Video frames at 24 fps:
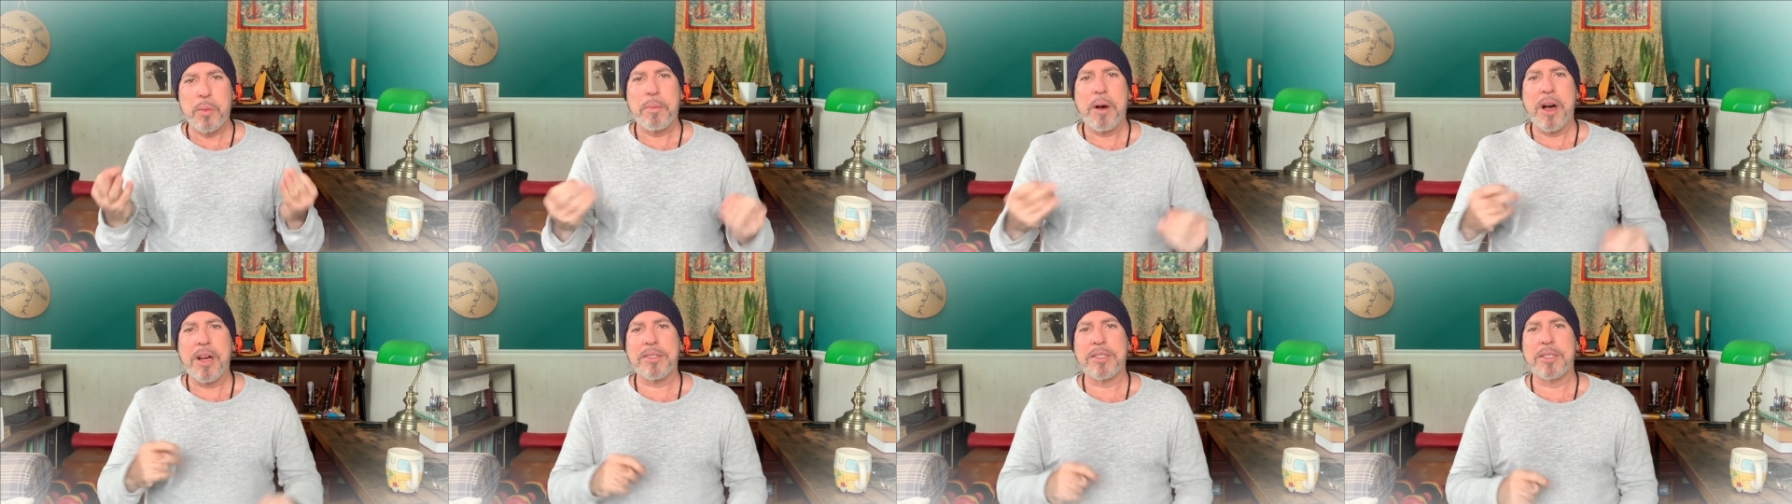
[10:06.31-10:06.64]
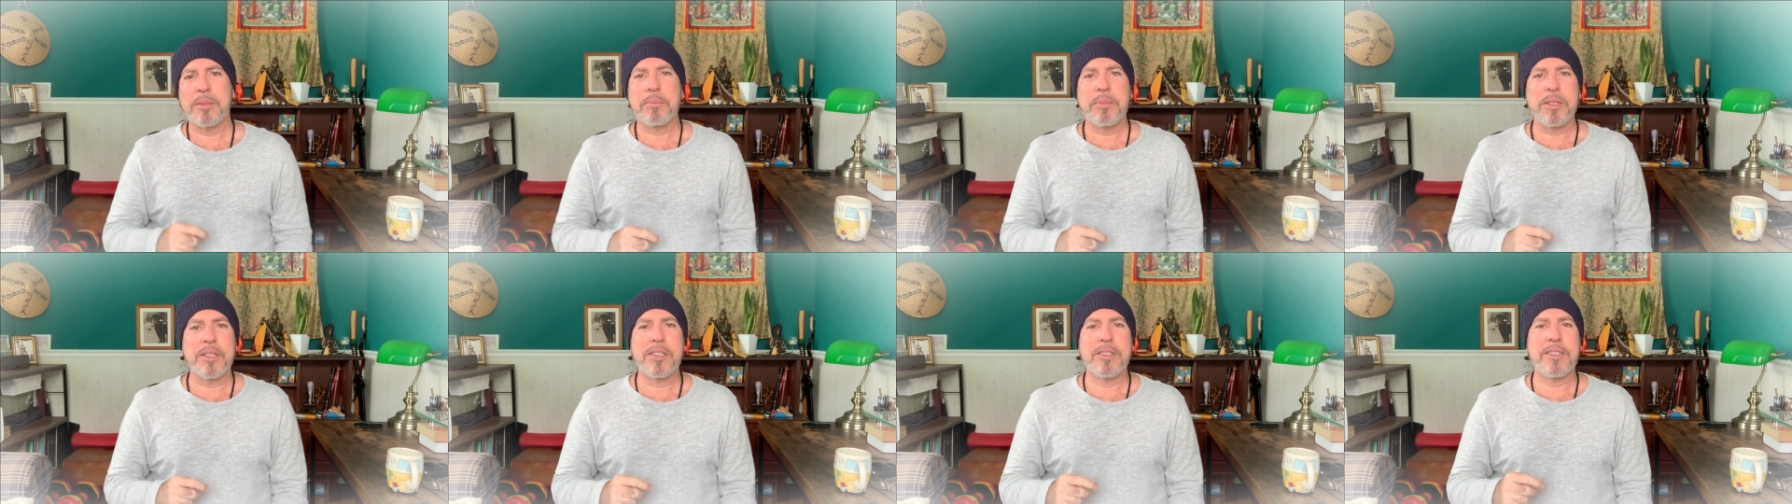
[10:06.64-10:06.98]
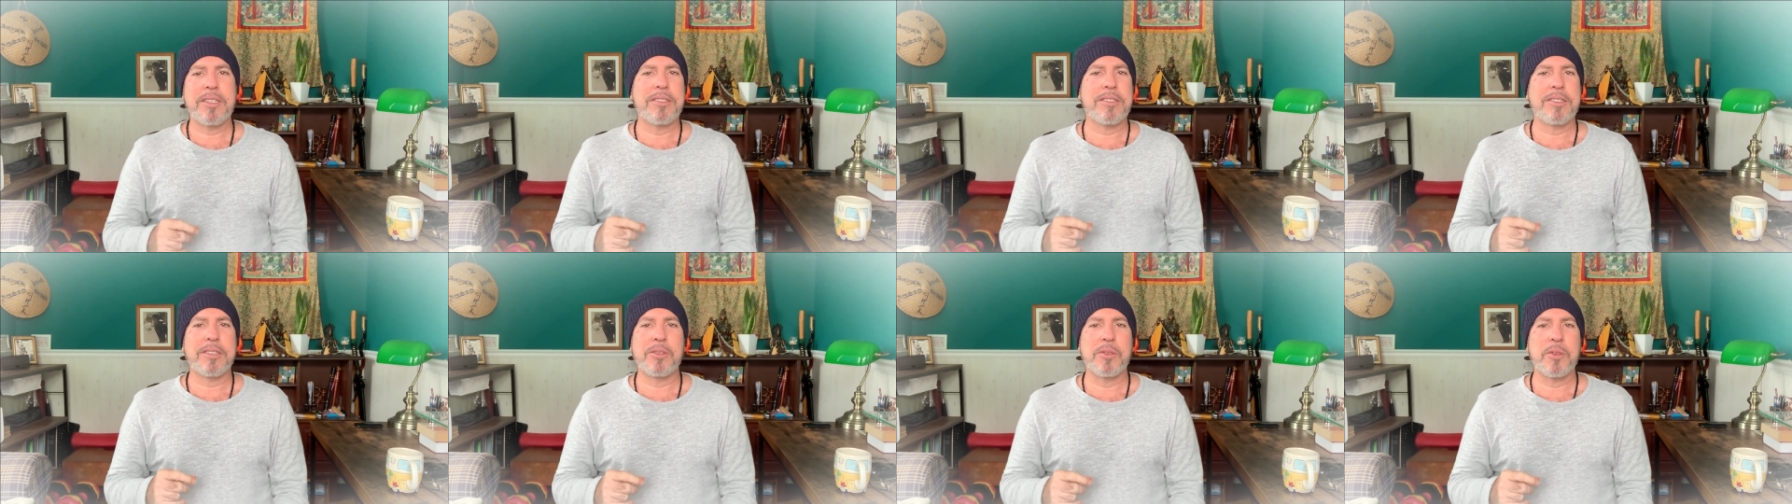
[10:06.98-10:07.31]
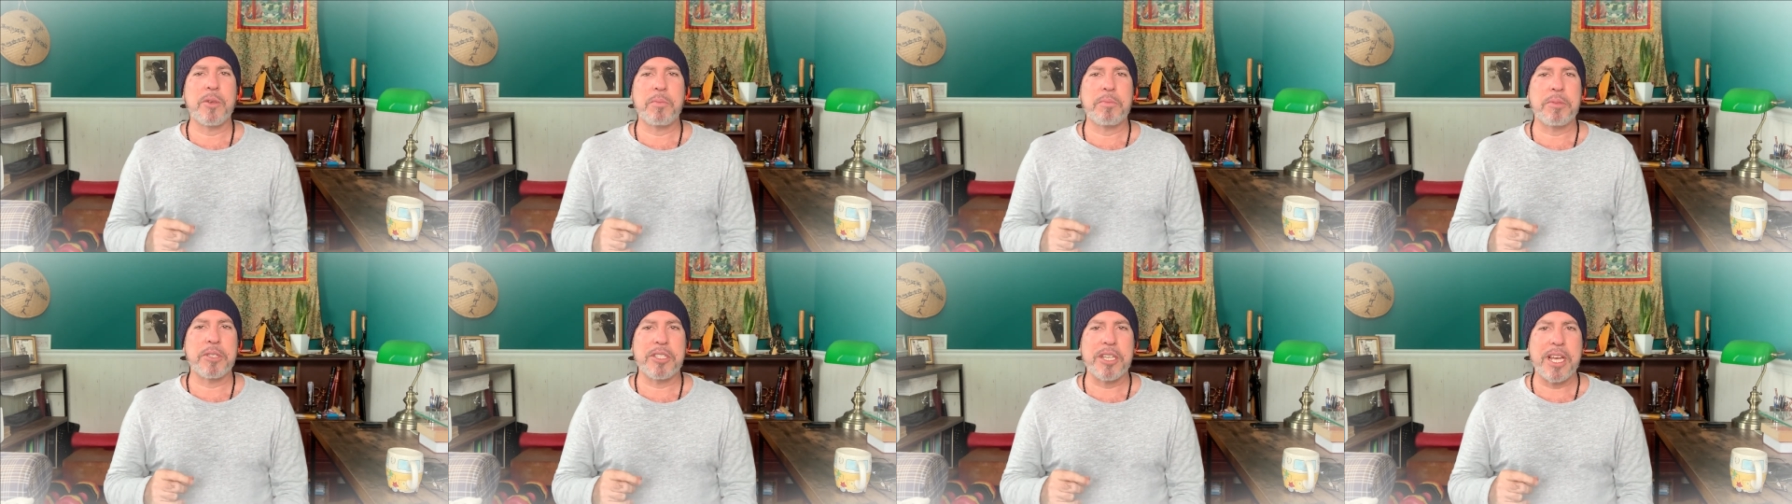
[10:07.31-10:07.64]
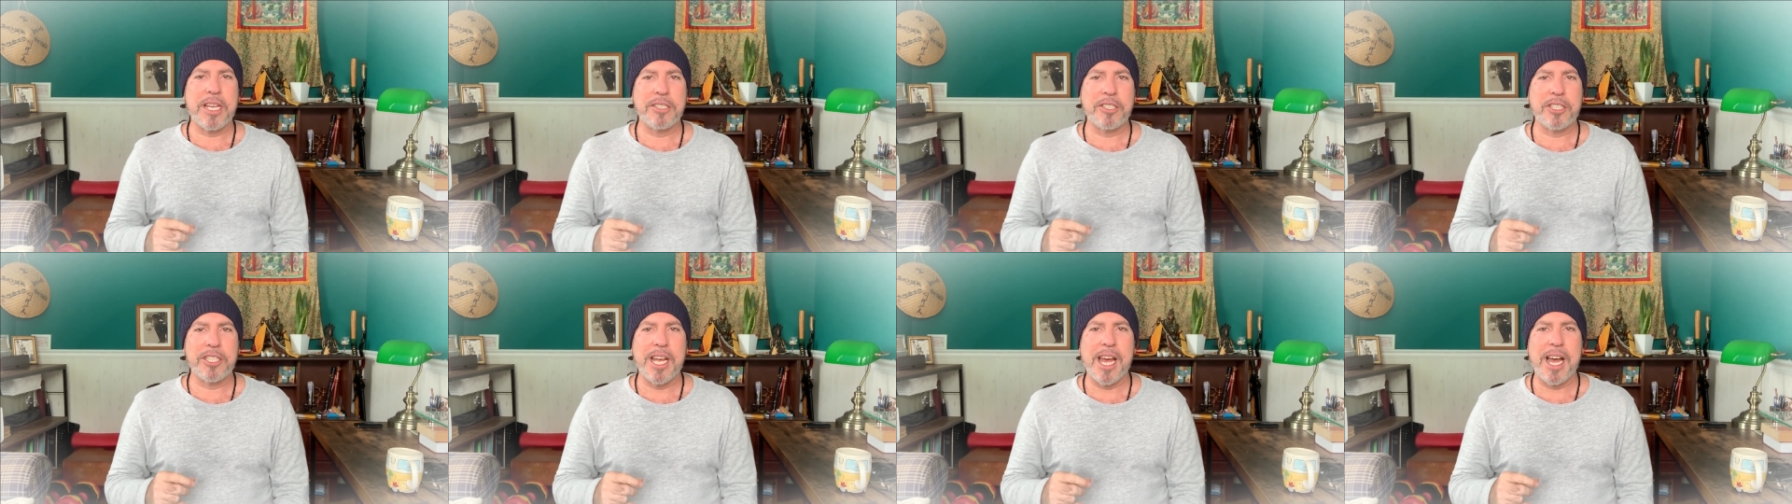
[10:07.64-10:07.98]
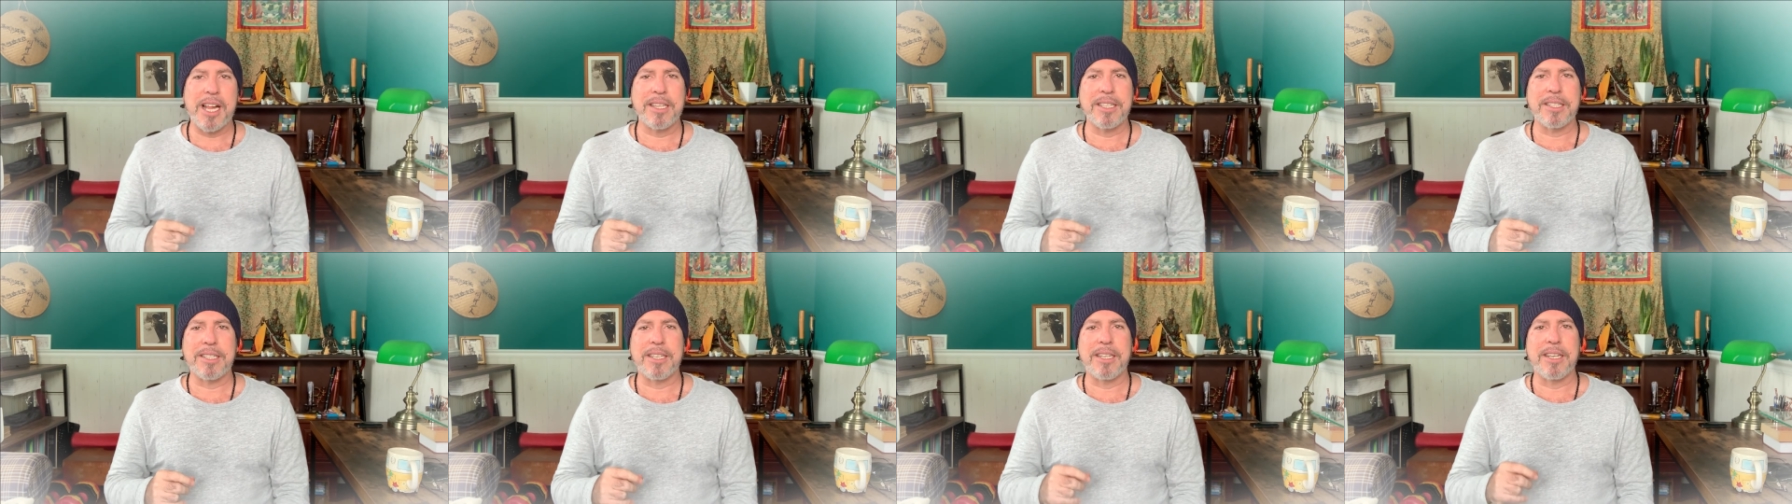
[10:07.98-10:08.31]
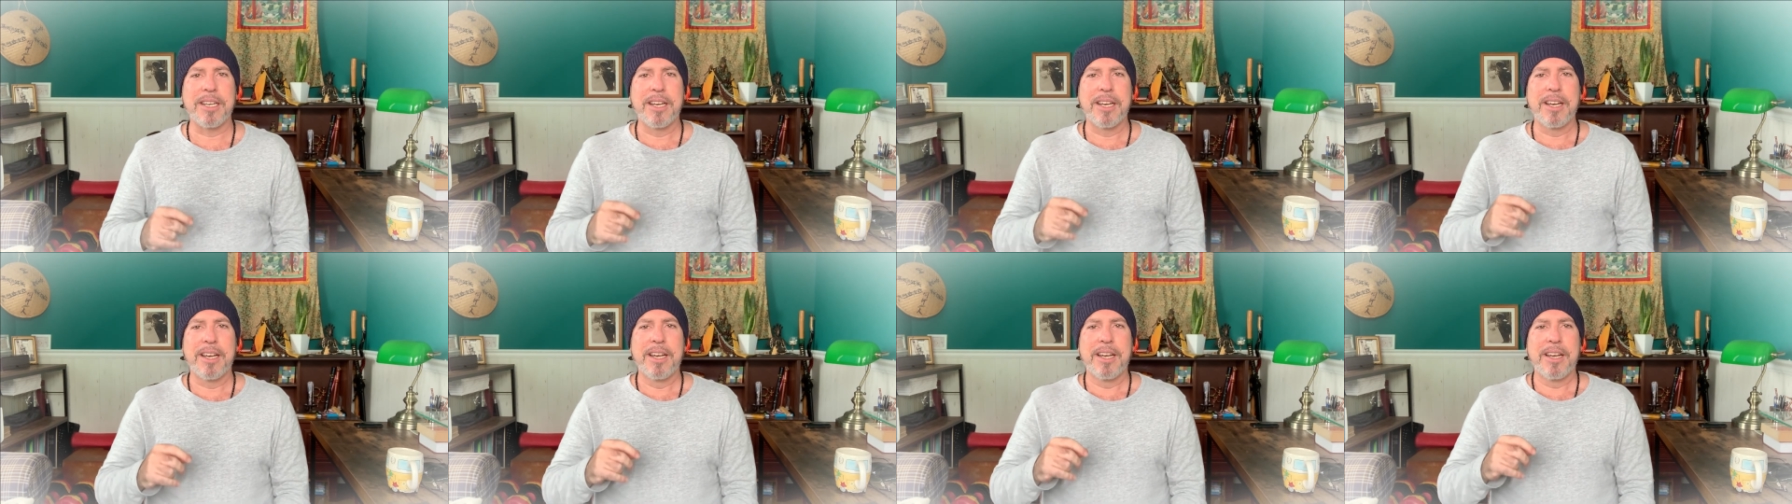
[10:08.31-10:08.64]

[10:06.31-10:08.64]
possibilities and new potentiality.